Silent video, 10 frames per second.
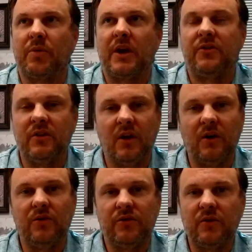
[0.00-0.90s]
replacing
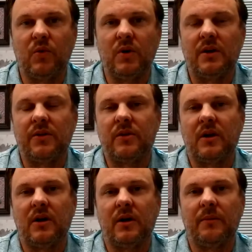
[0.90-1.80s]
those with
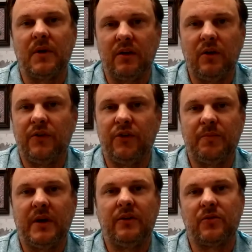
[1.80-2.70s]
a
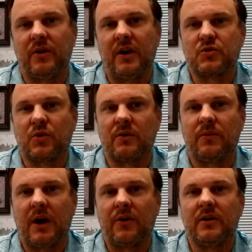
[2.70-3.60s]
UFI space or edge
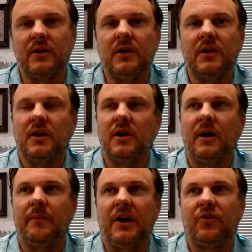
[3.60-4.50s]
core router,
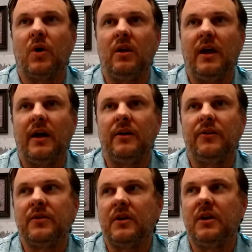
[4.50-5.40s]
as well
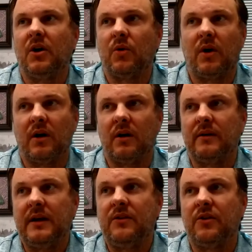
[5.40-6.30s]
as
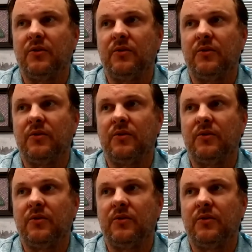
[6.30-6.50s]
our